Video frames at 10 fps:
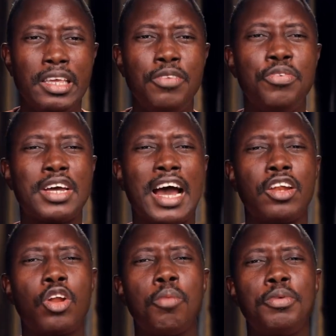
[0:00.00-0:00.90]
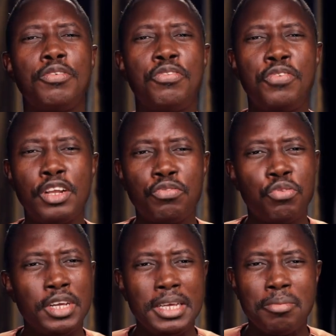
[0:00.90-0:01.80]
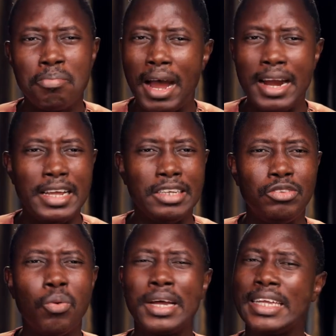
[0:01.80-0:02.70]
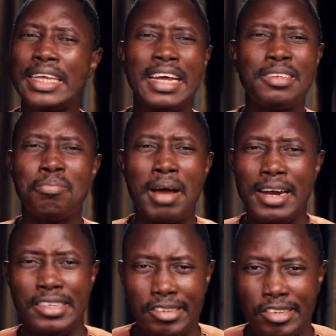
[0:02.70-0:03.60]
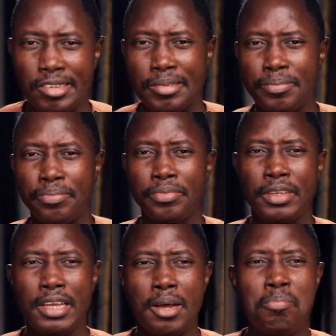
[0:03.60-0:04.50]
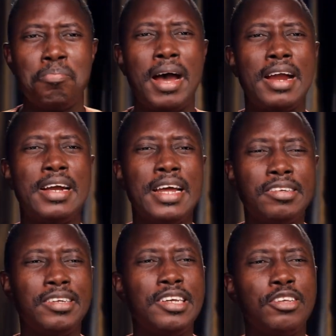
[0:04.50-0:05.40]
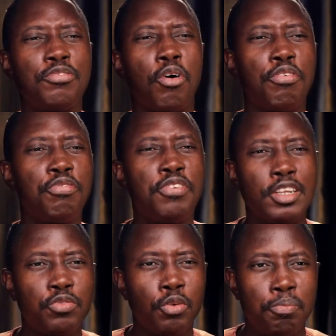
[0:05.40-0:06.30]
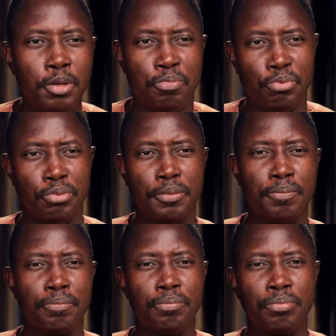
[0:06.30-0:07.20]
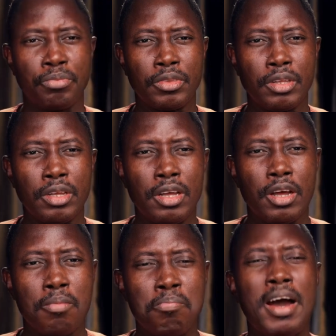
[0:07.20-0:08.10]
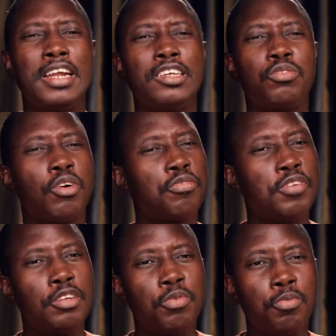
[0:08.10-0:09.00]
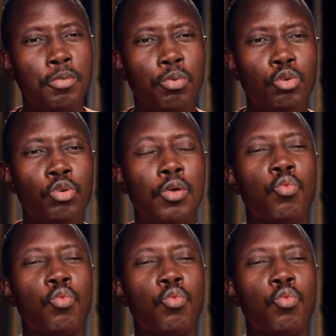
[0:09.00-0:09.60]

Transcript: If you cannot be faithful in marriage, don't get married. Marriage is for faithful people. Marriage is for faithful people.